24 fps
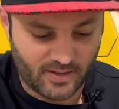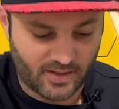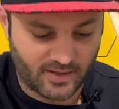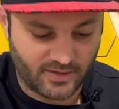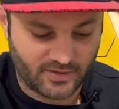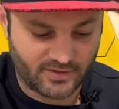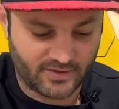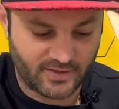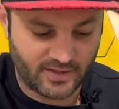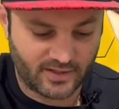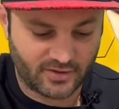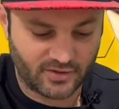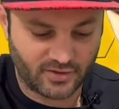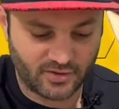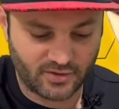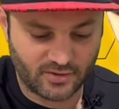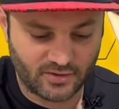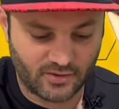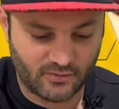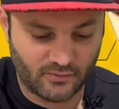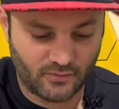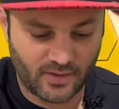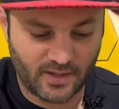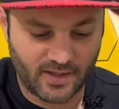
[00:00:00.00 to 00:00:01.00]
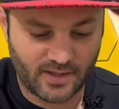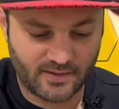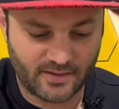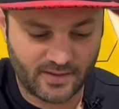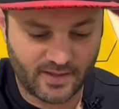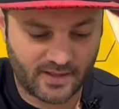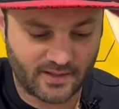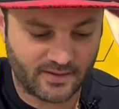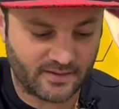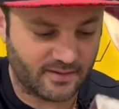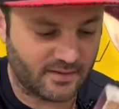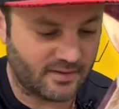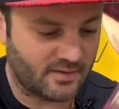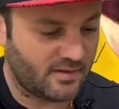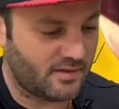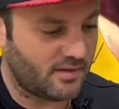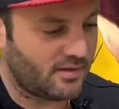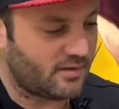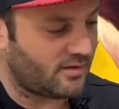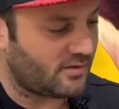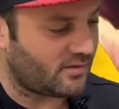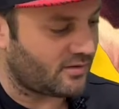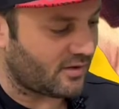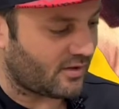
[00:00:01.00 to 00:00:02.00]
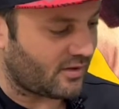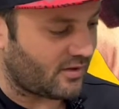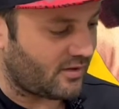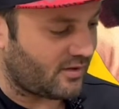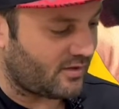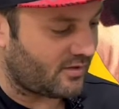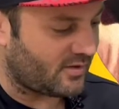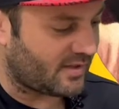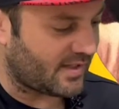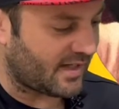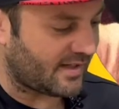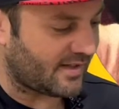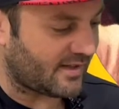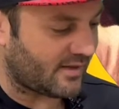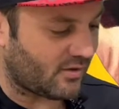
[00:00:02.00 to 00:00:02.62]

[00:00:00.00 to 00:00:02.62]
section around that, so you could take